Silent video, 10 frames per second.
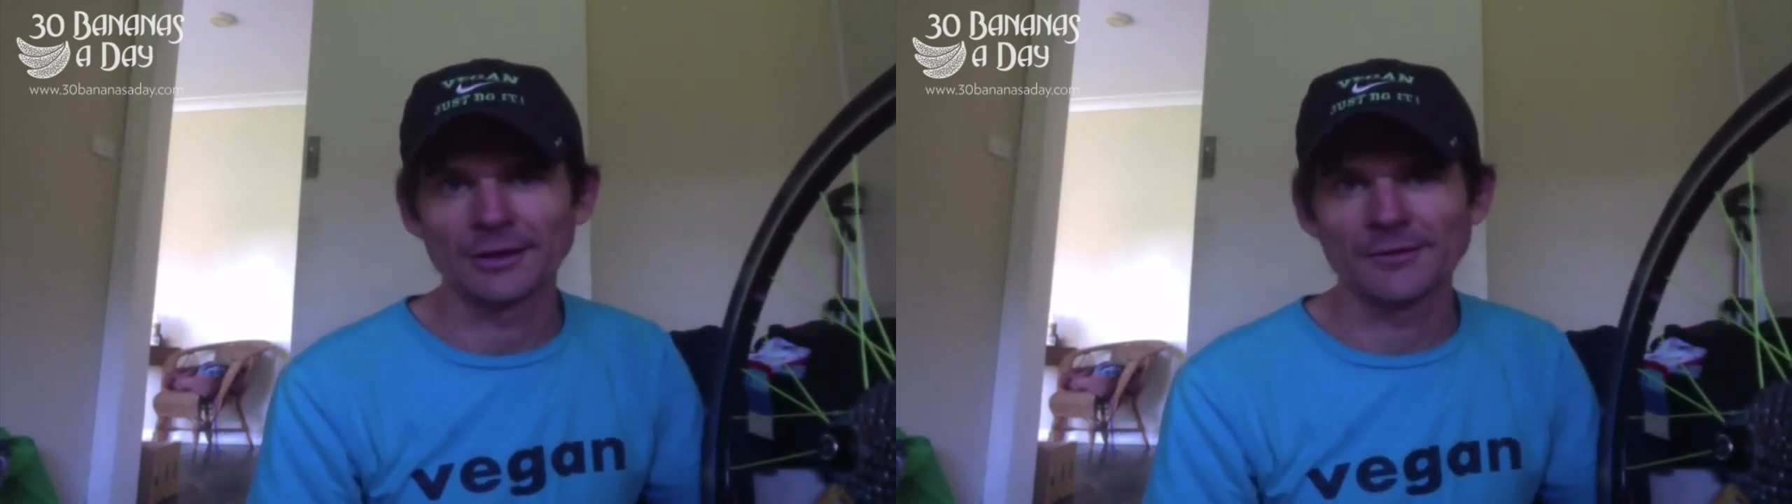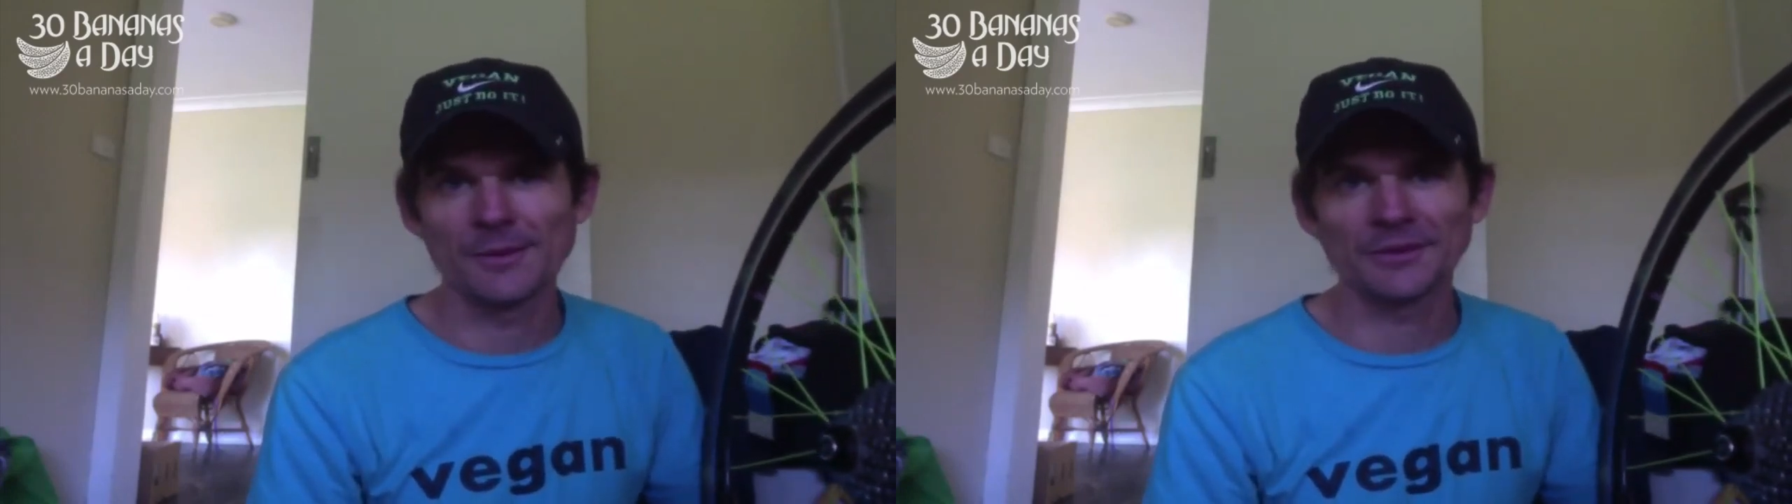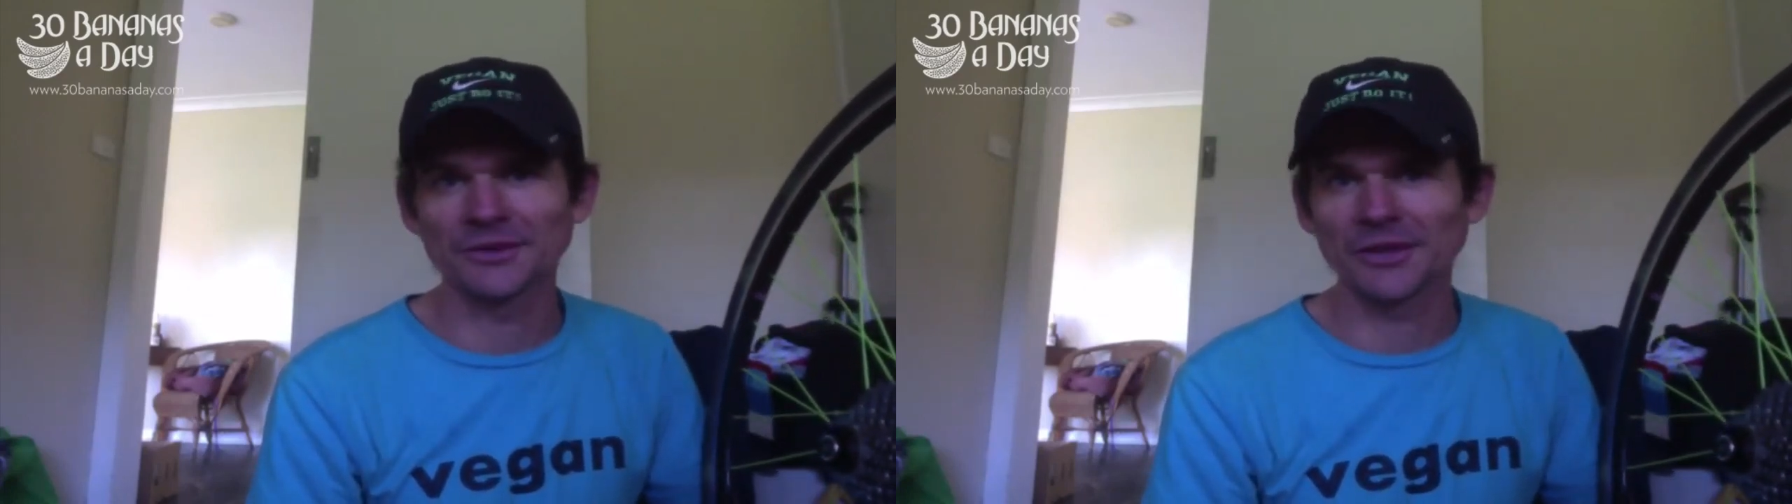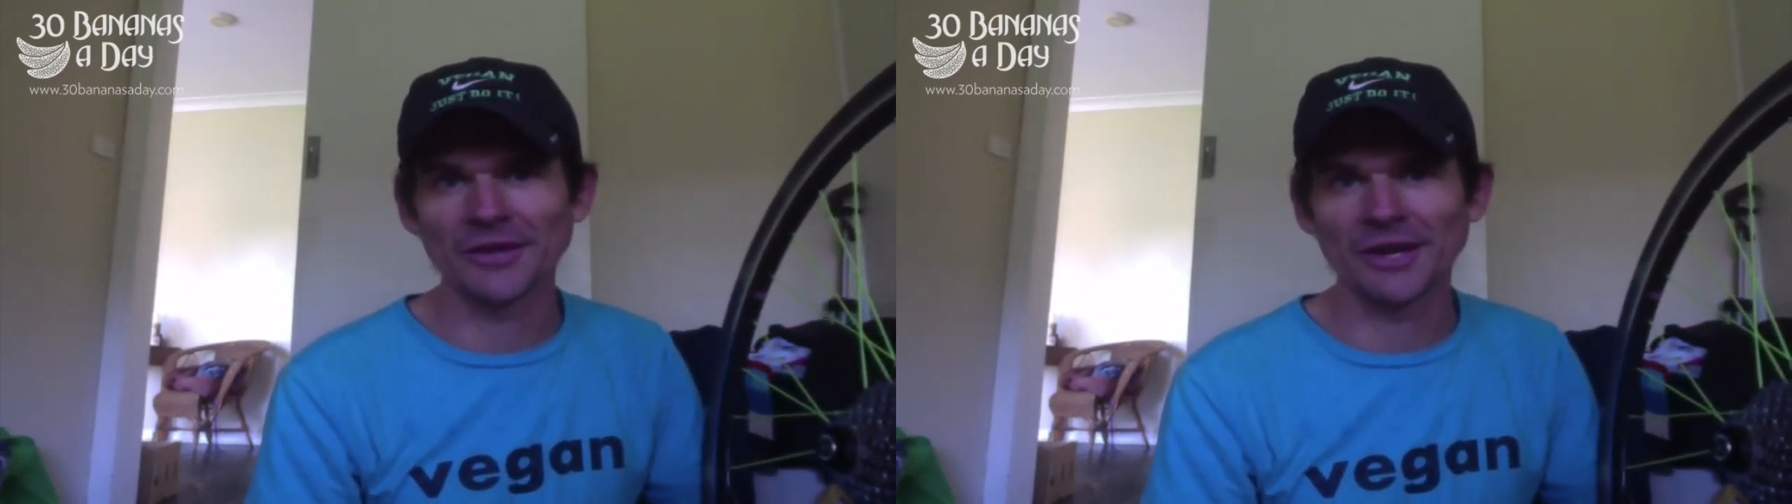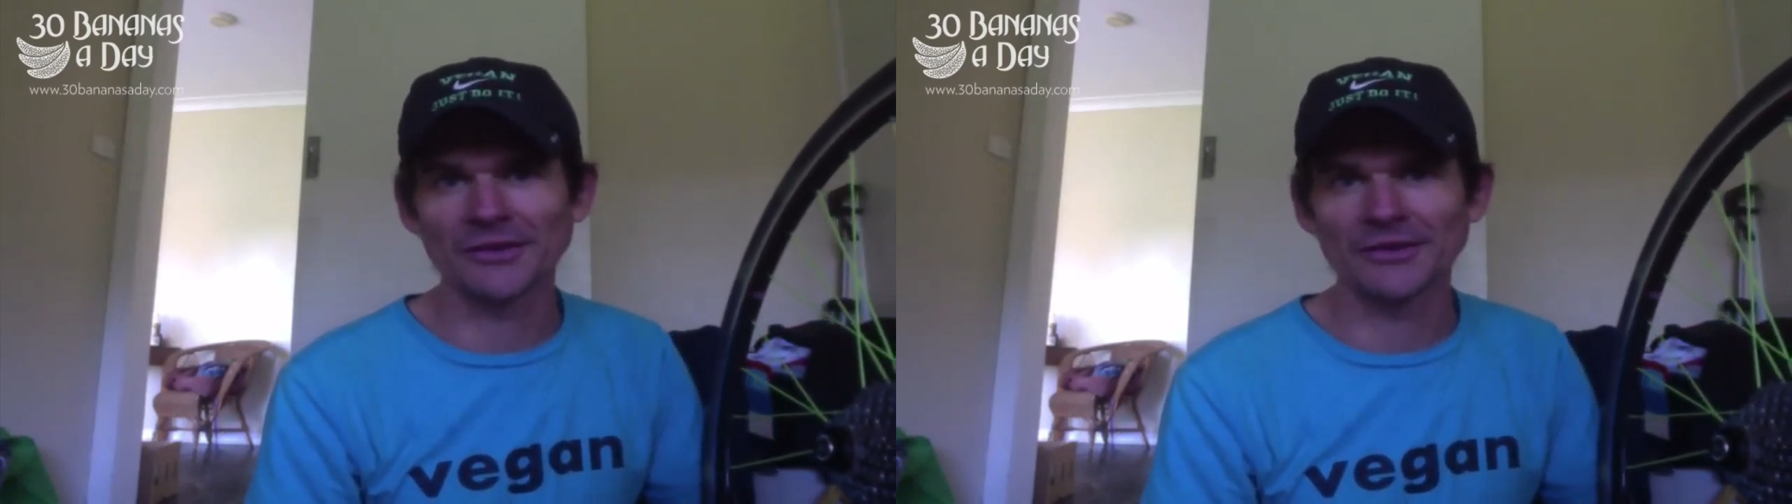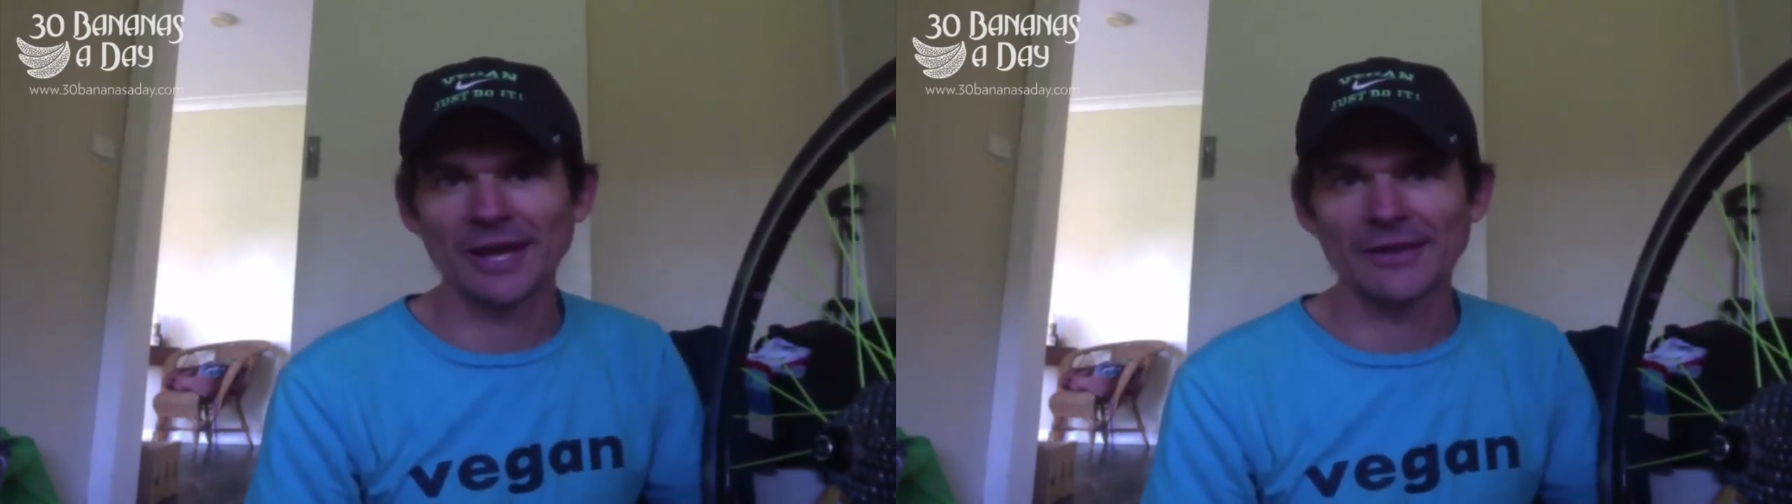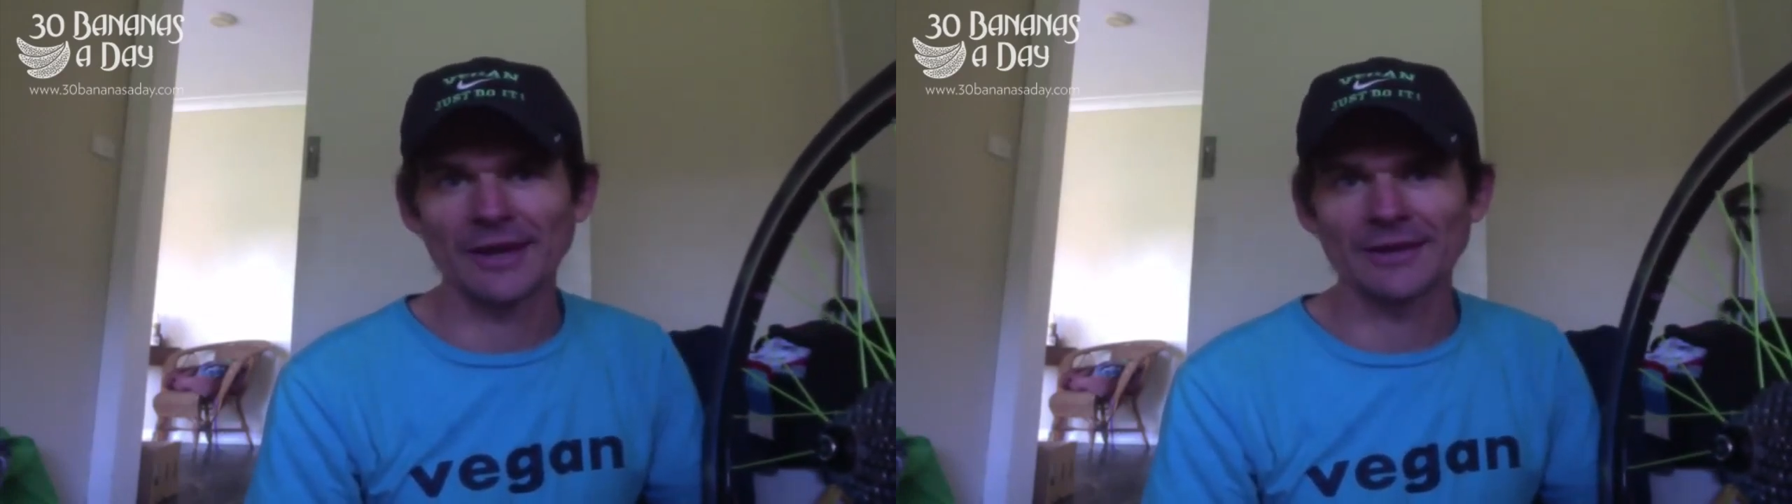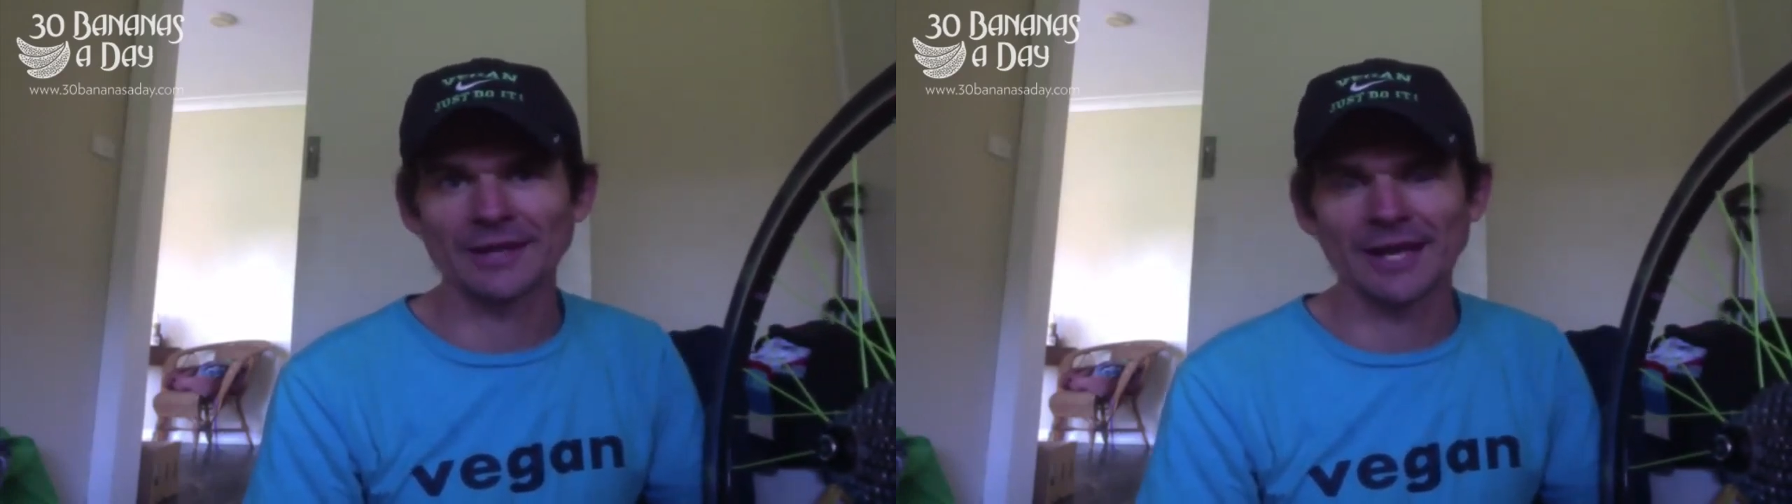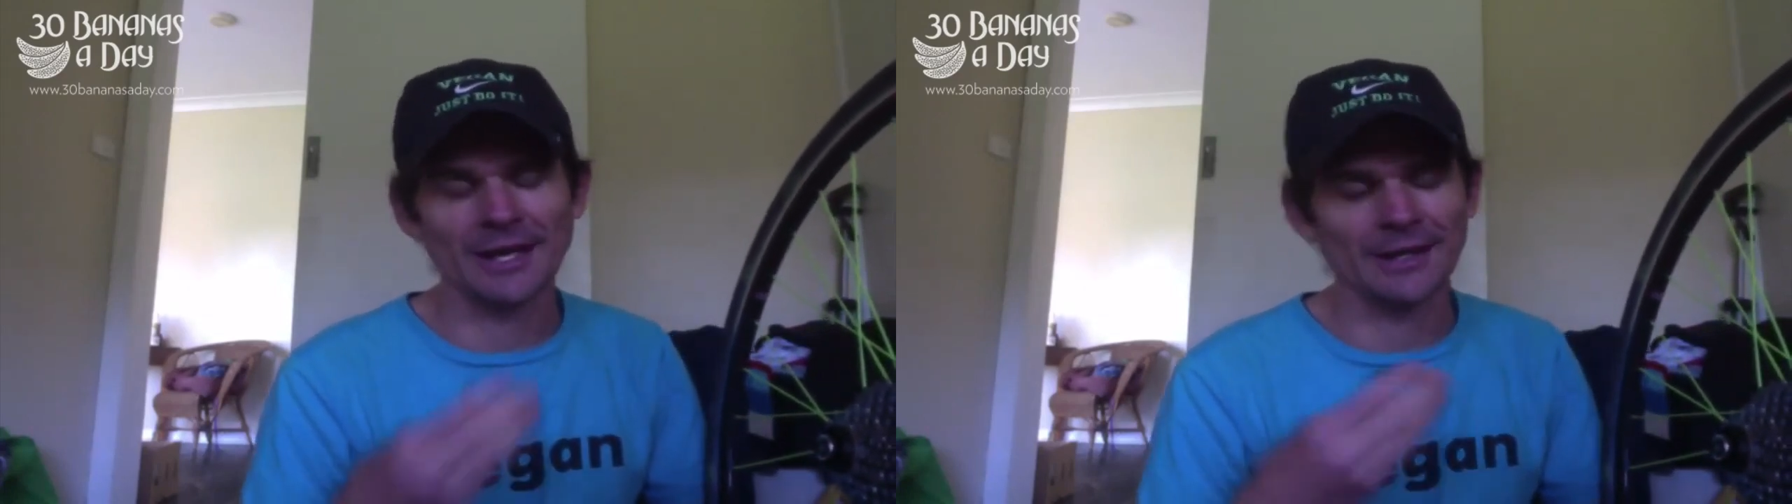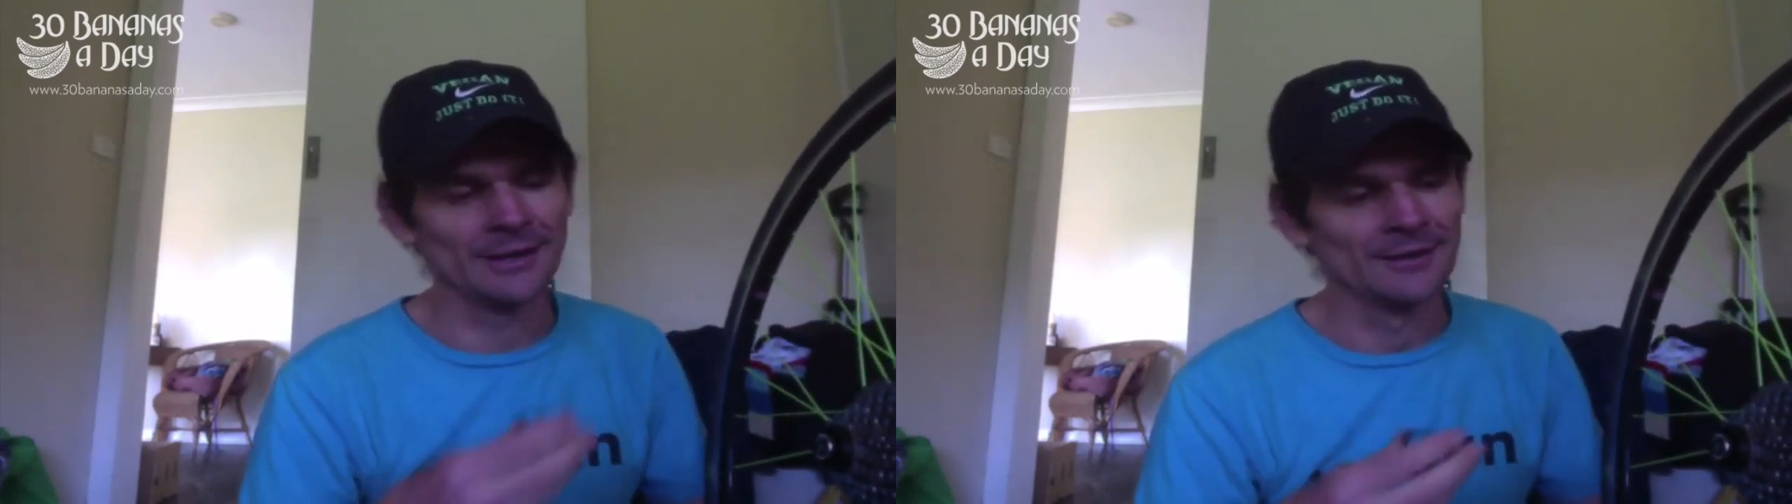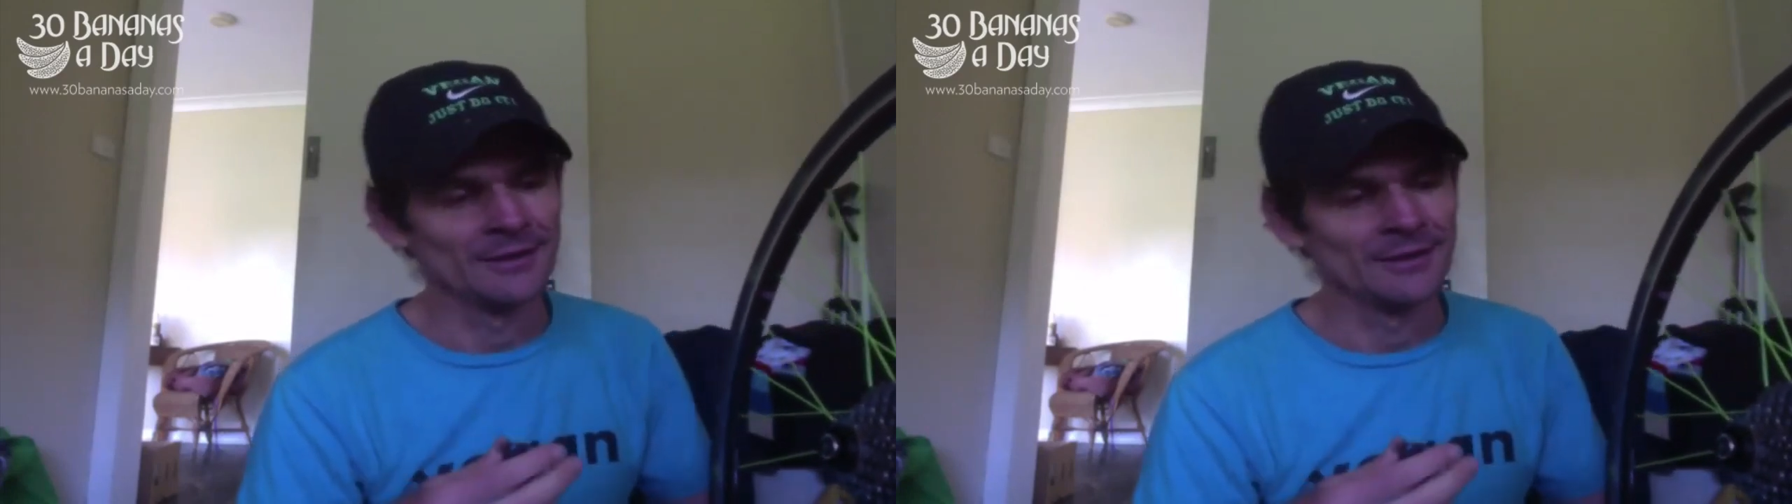If your missus doesn't understand that, say, hey,